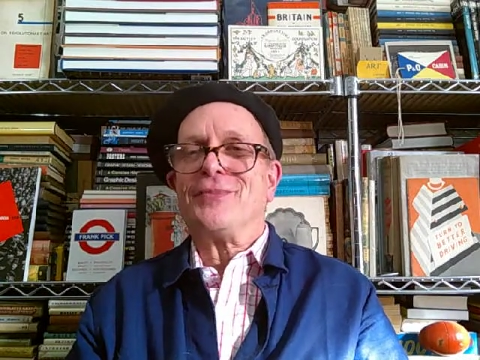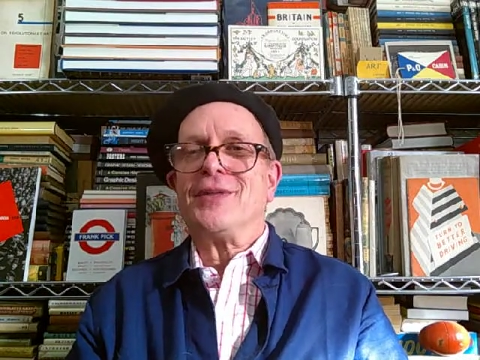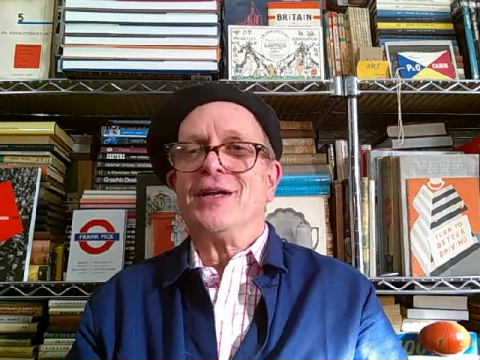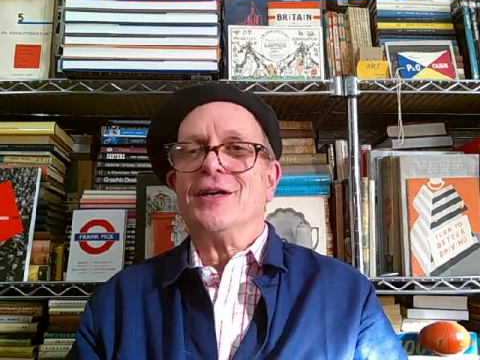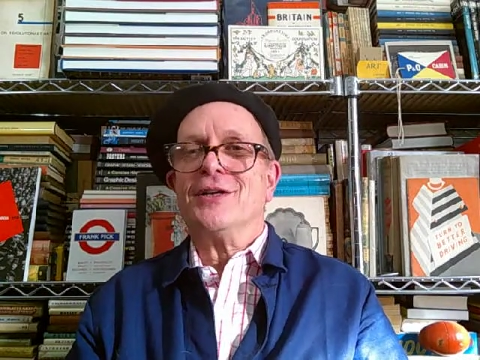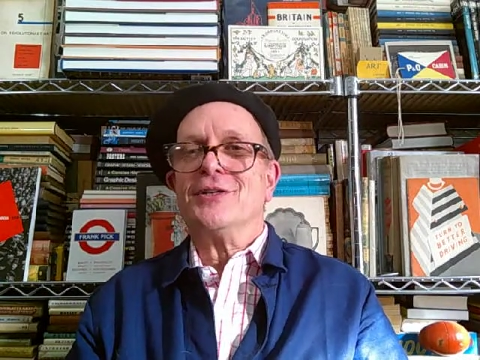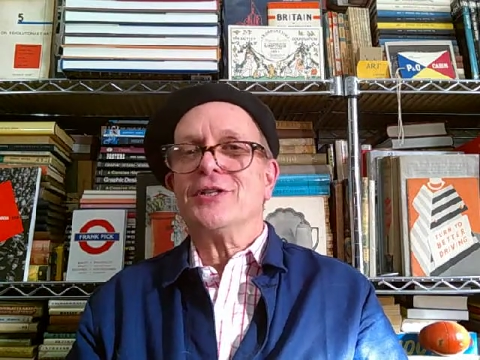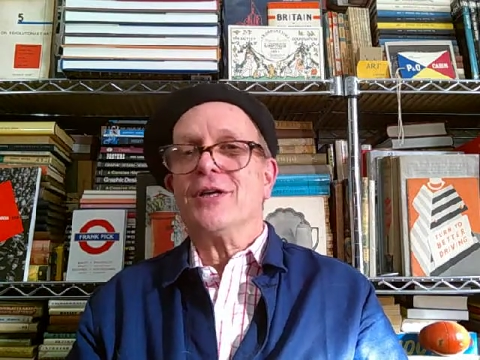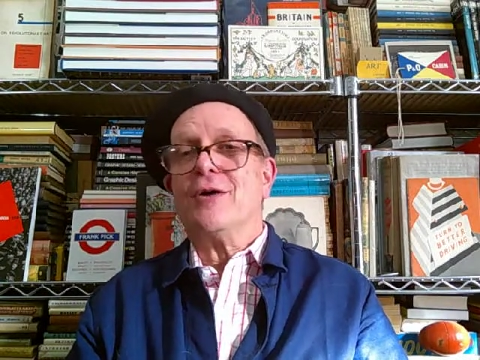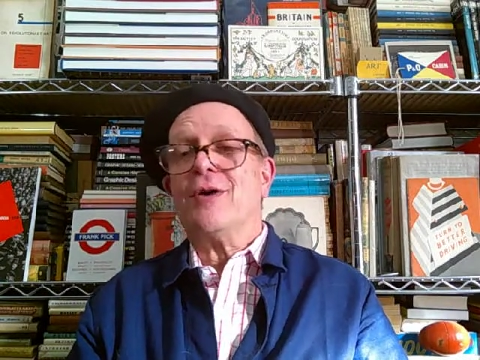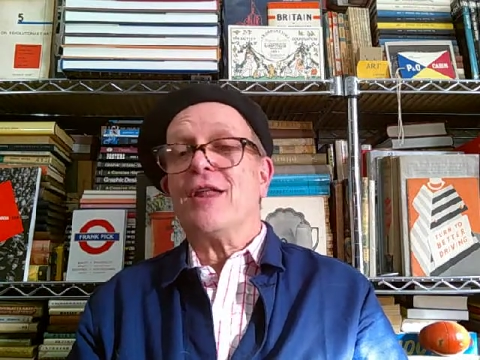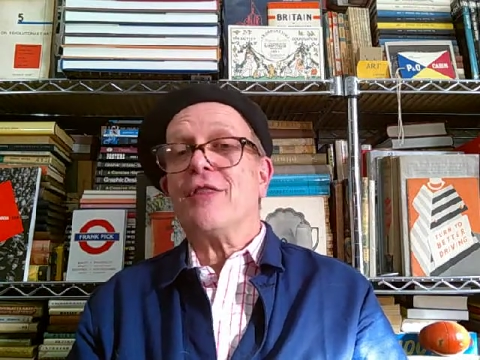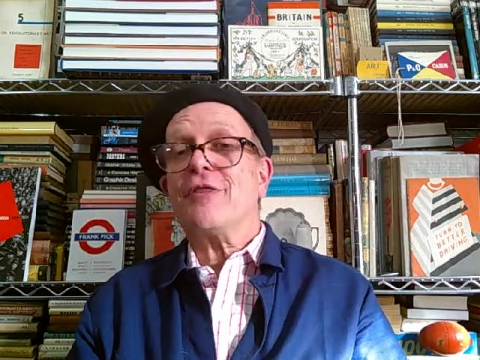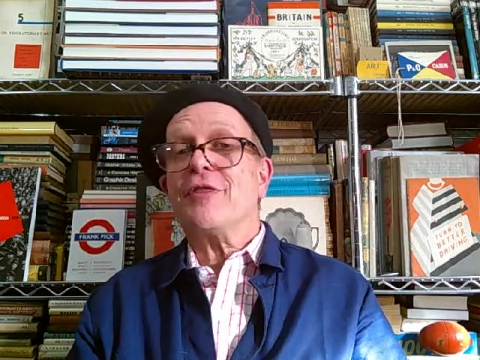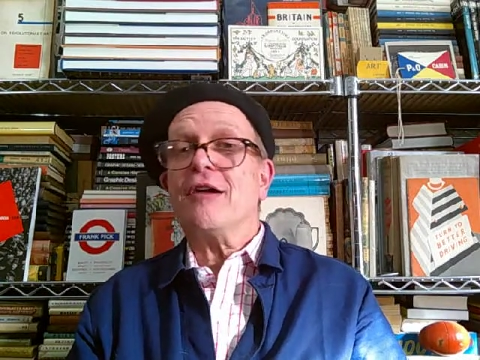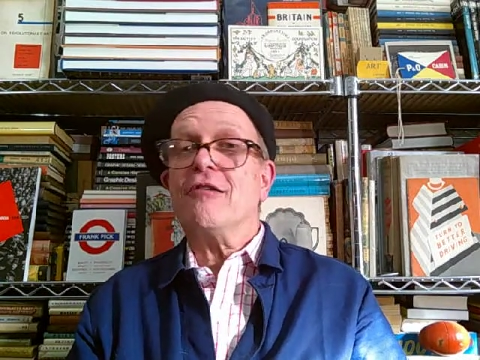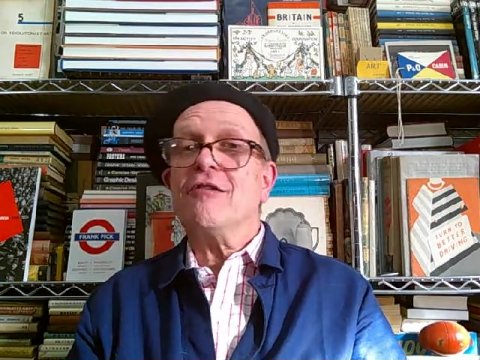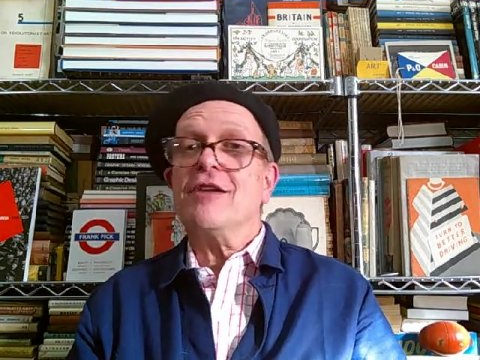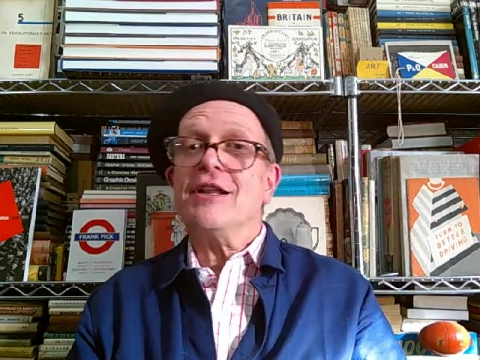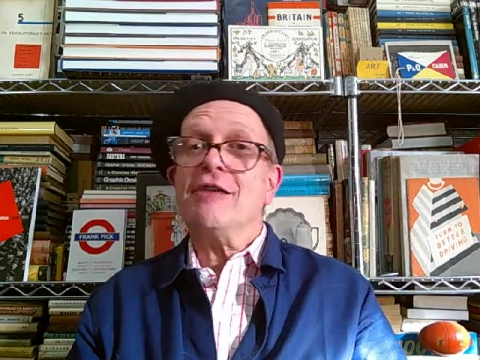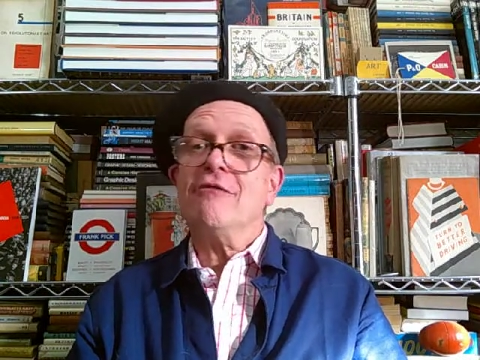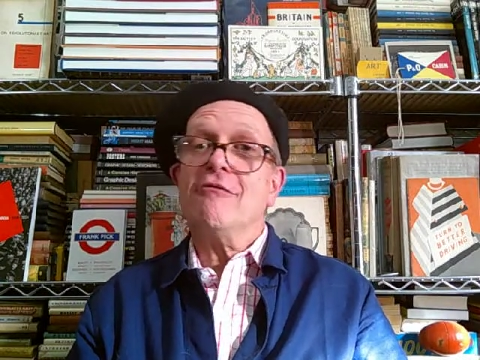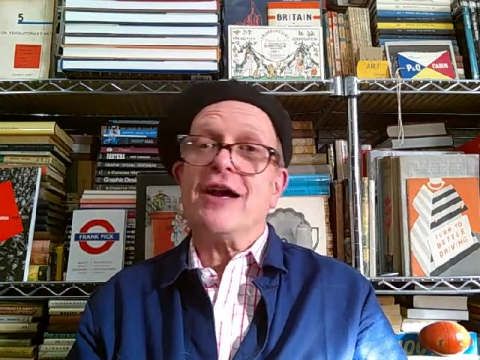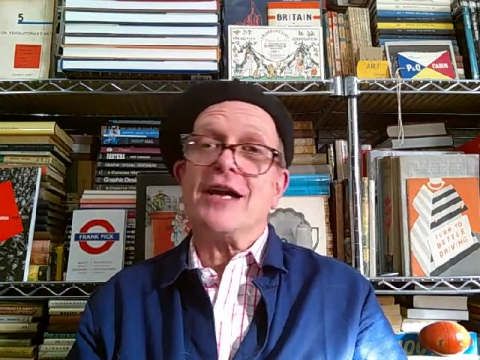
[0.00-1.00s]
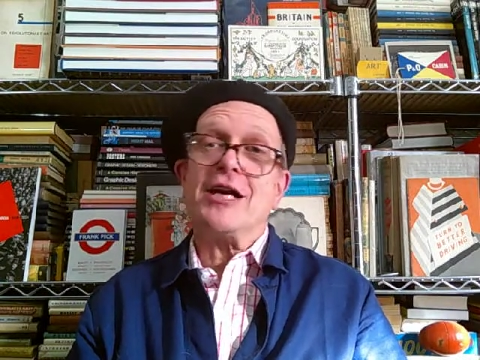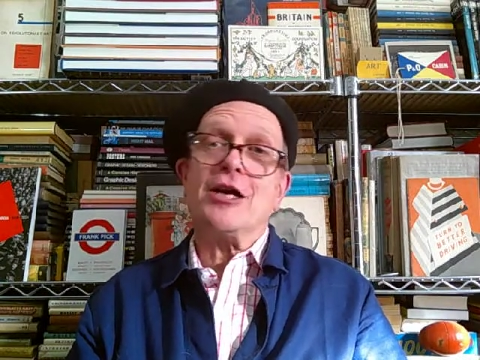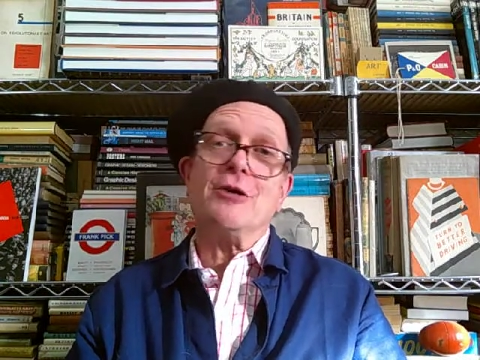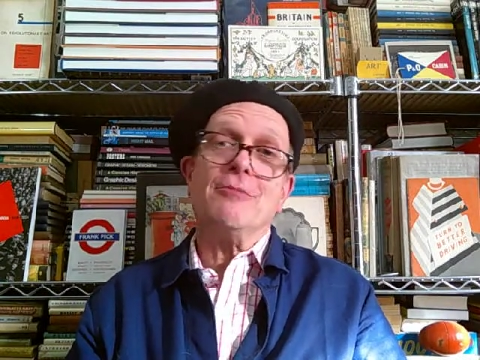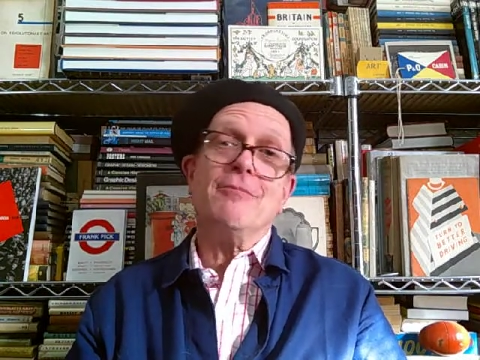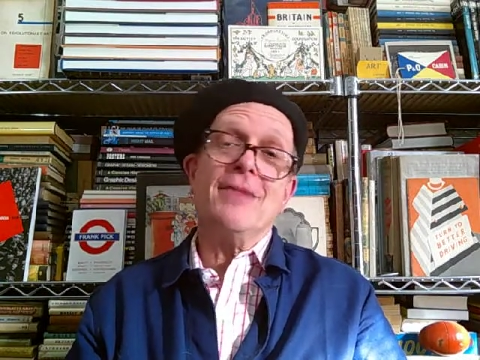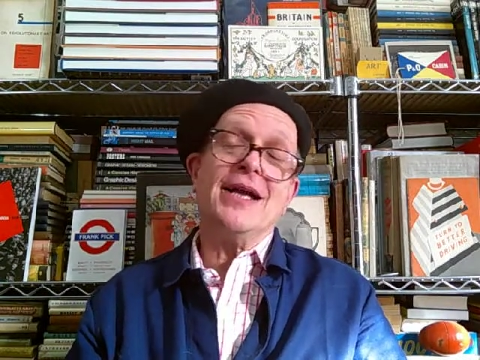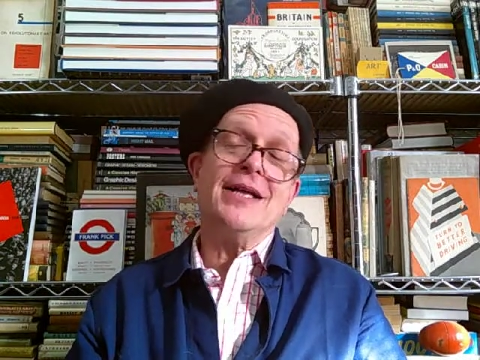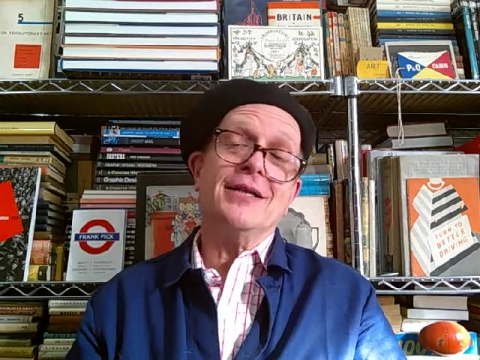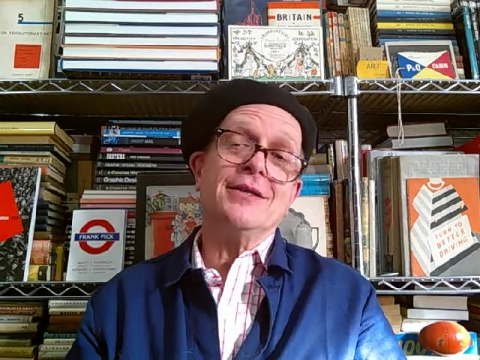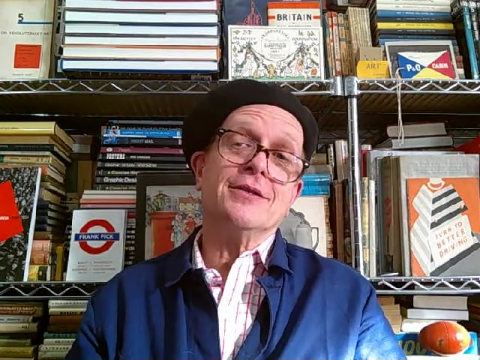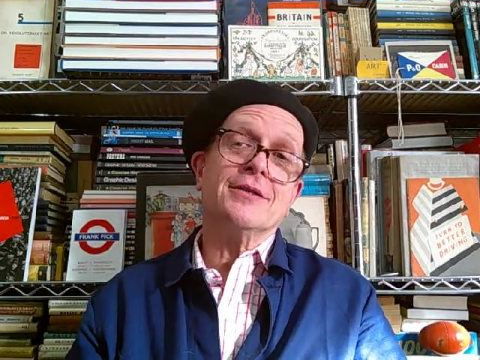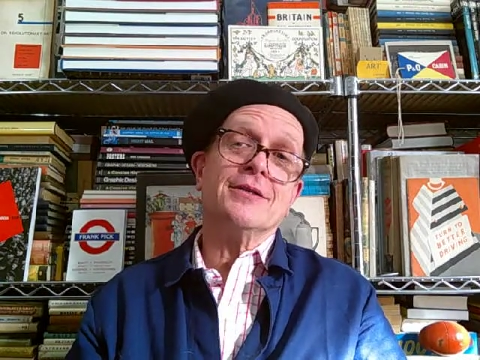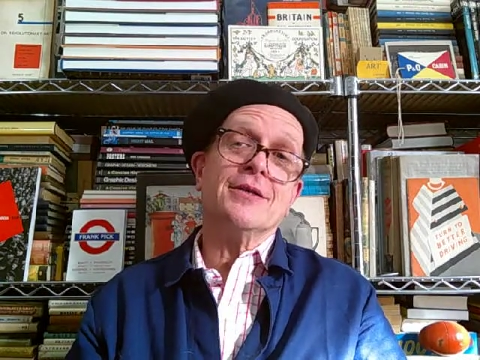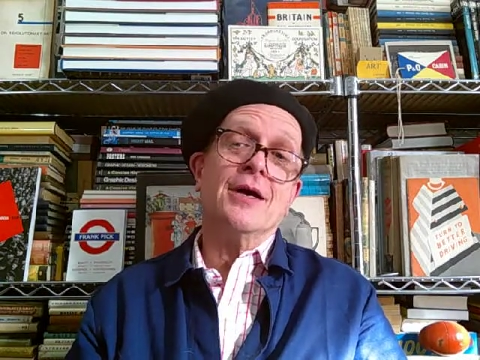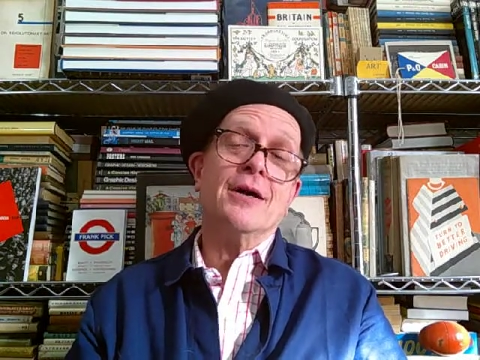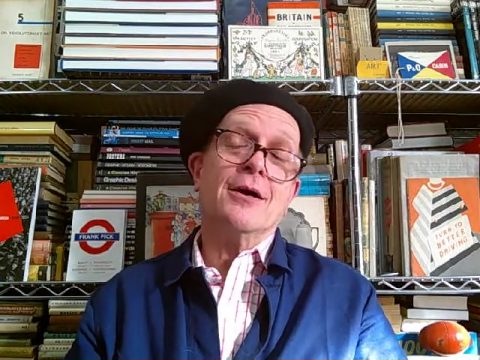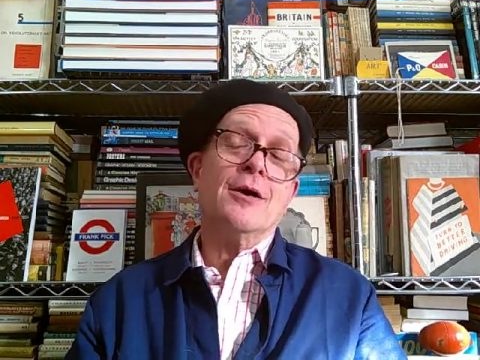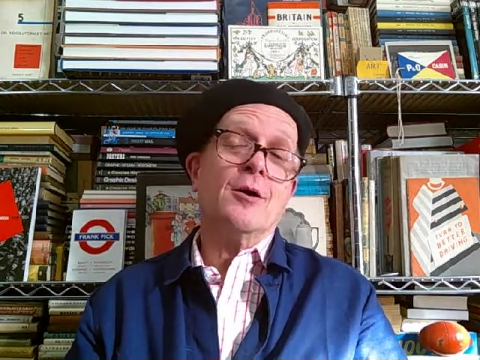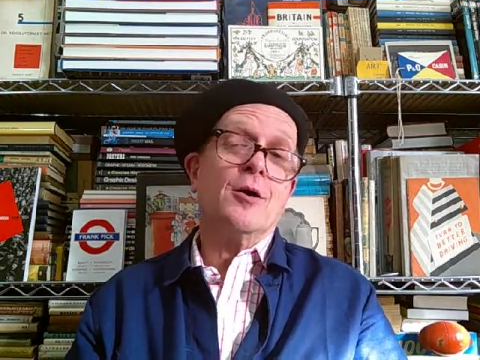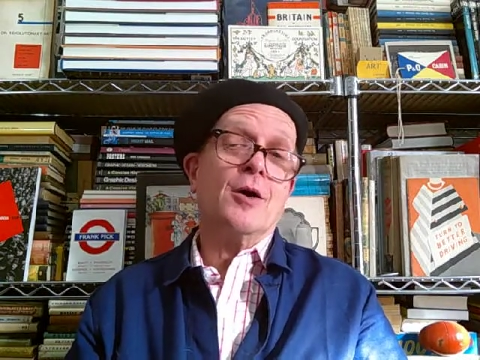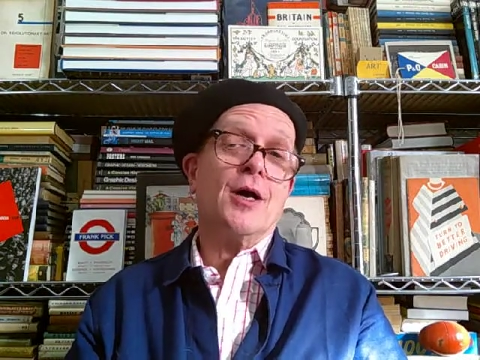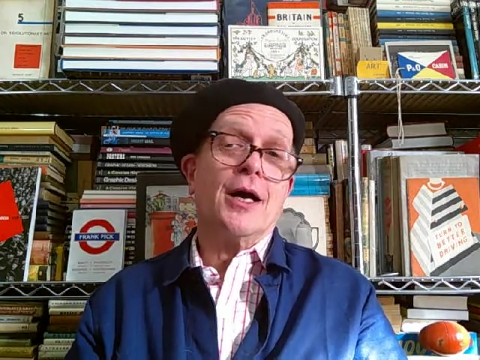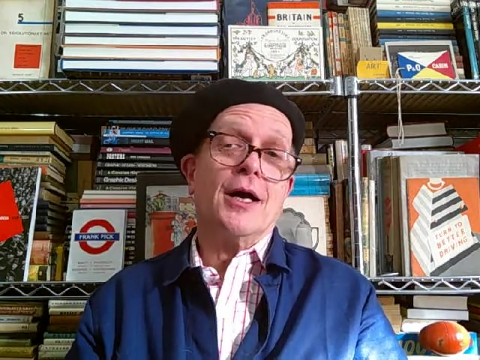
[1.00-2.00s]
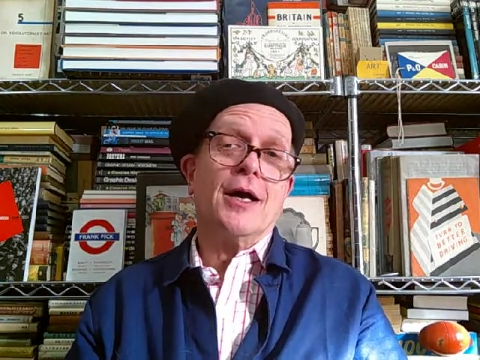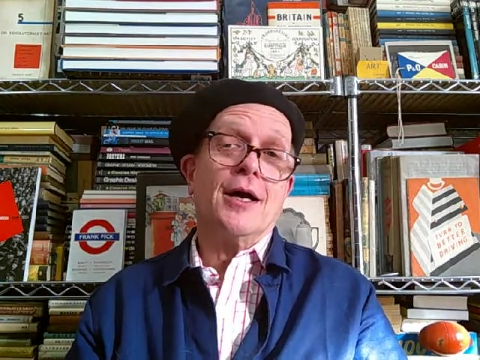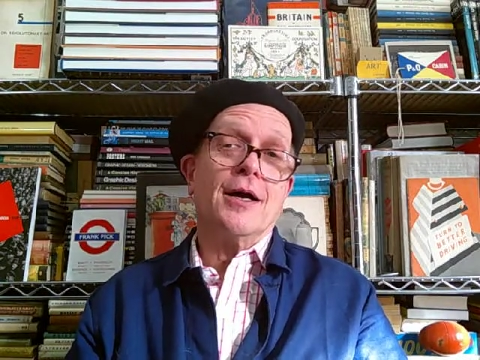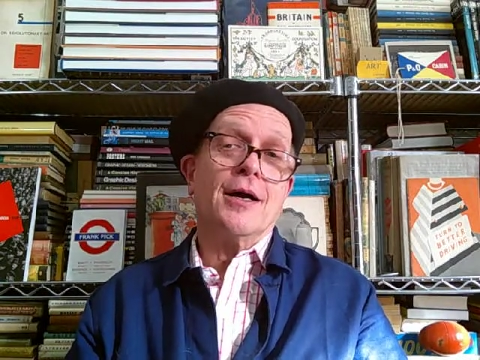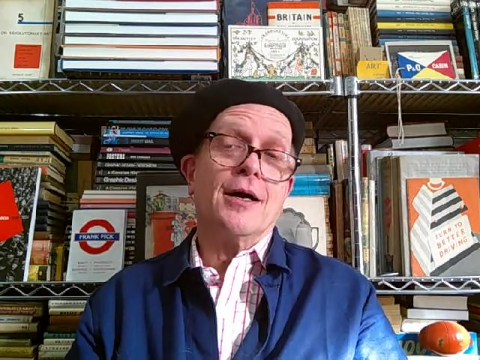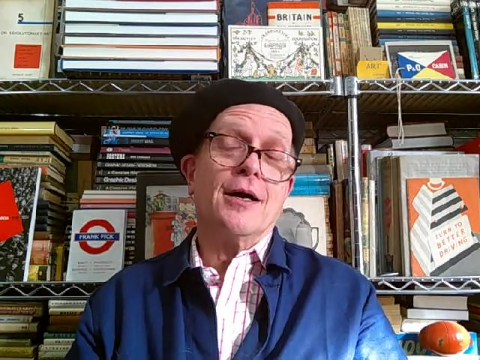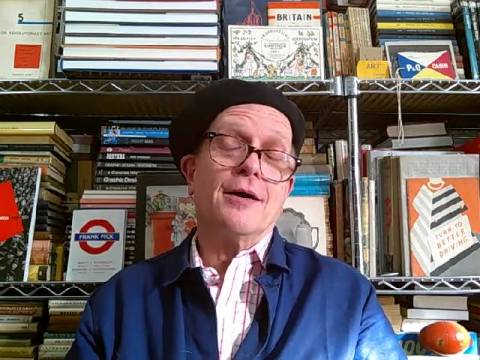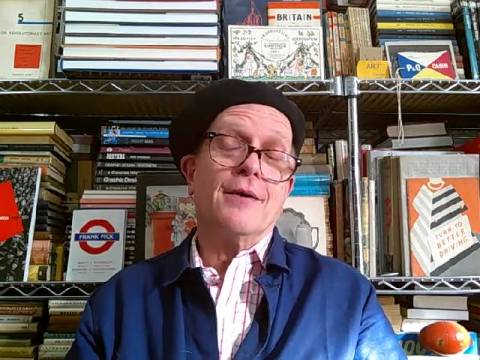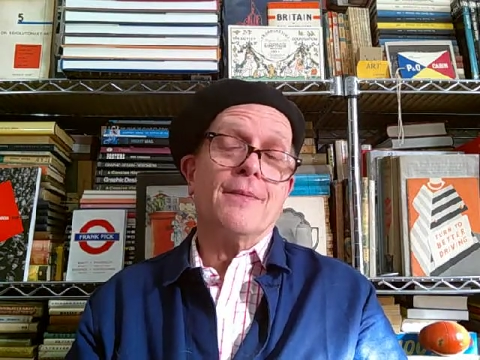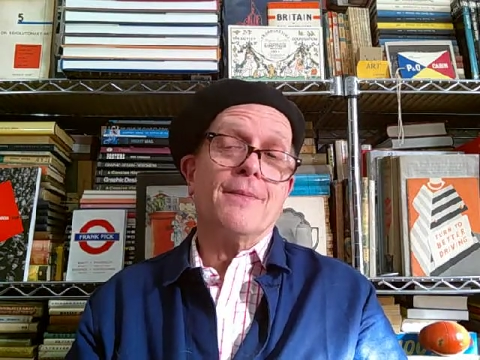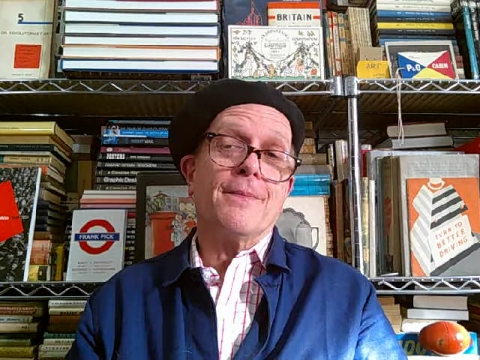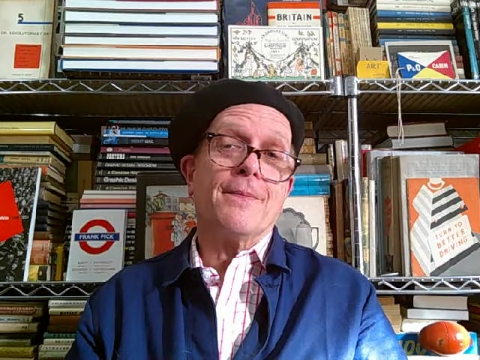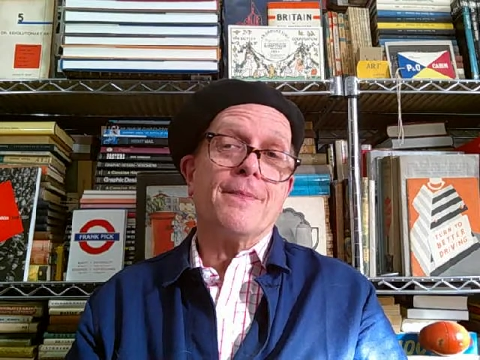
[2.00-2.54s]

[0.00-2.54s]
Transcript: So I thoroughly recommend uh,